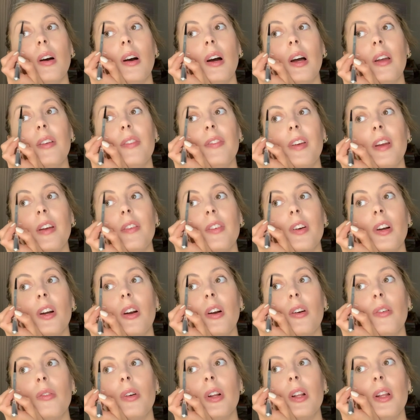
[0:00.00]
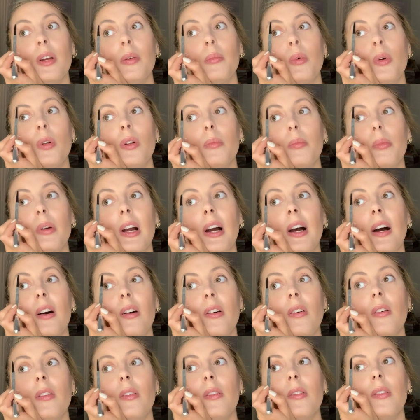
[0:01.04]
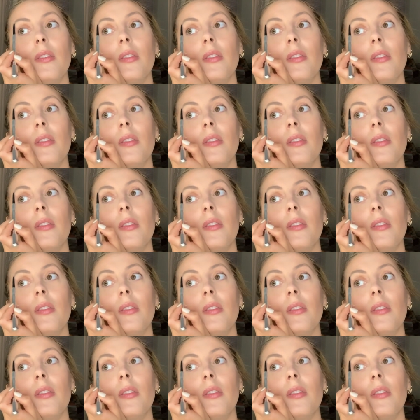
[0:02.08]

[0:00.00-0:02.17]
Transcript: I favor a really bold brow.